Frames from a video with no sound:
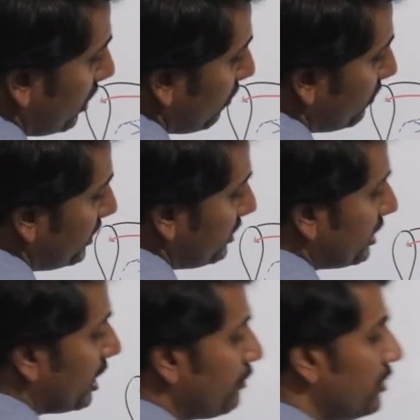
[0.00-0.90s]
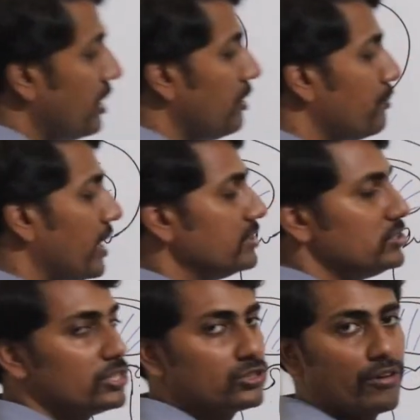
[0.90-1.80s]
one of the terminal
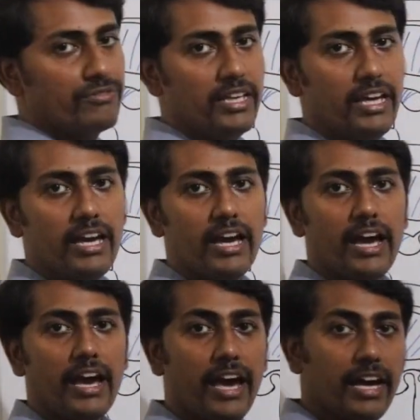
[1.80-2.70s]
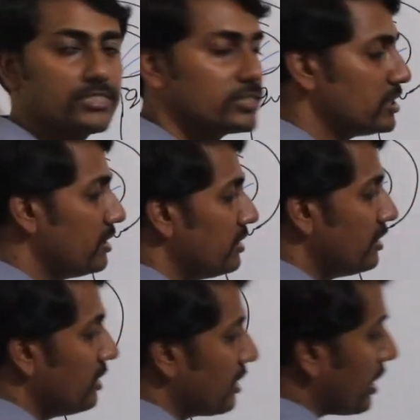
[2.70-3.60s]
branches of the
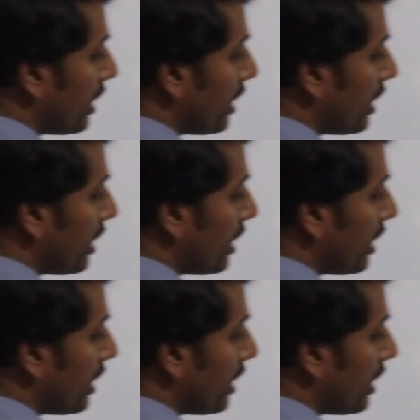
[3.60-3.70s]
external